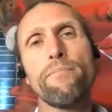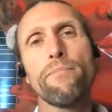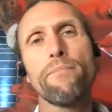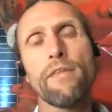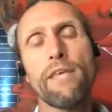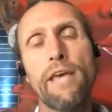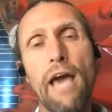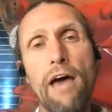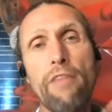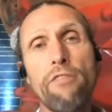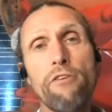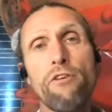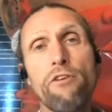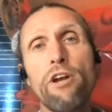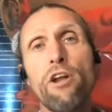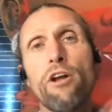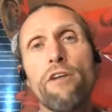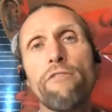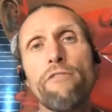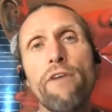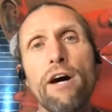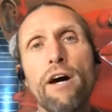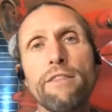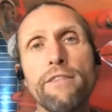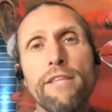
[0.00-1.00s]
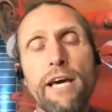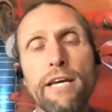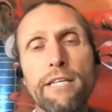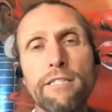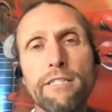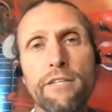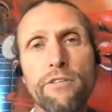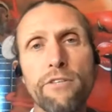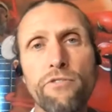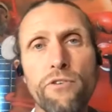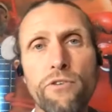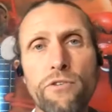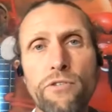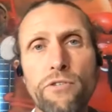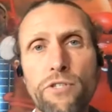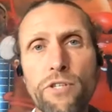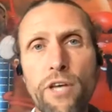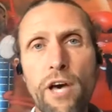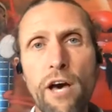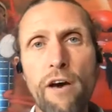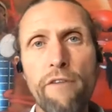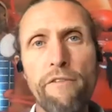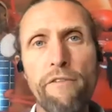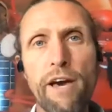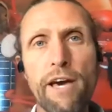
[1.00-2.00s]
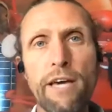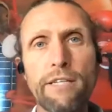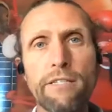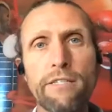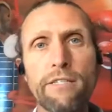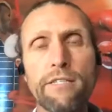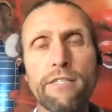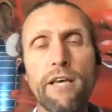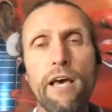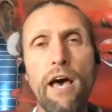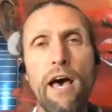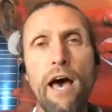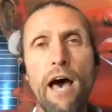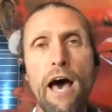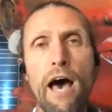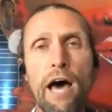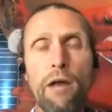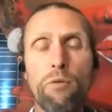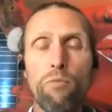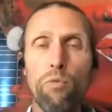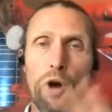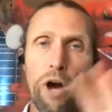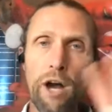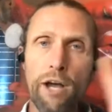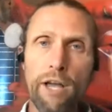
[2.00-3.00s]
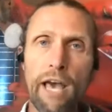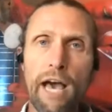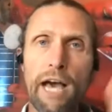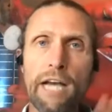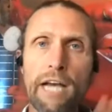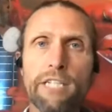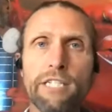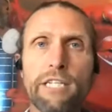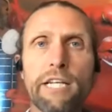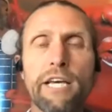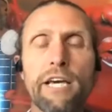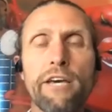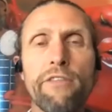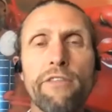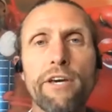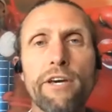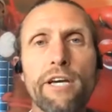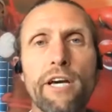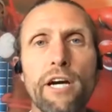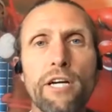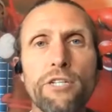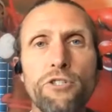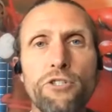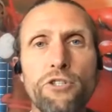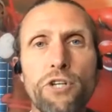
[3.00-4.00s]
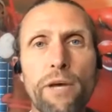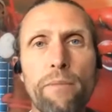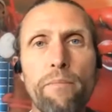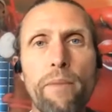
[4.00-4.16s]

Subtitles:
gather a lot of our data through surveys and work actually in the country.